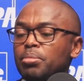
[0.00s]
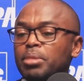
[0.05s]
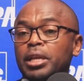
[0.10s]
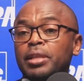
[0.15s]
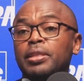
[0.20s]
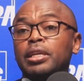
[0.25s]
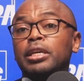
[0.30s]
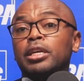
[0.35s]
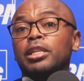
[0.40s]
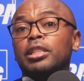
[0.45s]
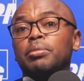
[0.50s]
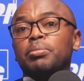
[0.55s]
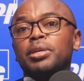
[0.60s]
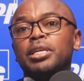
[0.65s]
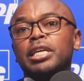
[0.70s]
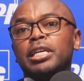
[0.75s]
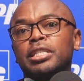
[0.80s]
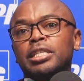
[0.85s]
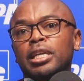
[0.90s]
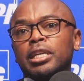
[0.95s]
But I think the
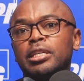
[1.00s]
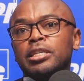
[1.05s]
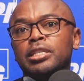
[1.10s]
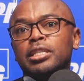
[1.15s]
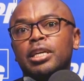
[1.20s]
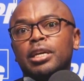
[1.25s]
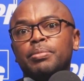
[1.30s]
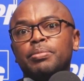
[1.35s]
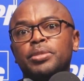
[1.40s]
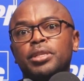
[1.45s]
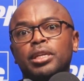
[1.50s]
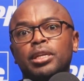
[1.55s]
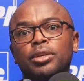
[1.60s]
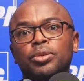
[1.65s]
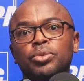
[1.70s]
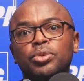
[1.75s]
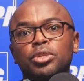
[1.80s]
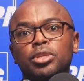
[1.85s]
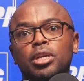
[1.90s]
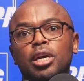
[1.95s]
bigger challenge comes
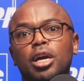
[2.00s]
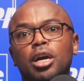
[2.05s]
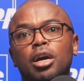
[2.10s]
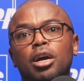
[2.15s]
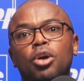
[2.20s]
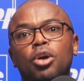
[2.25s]
around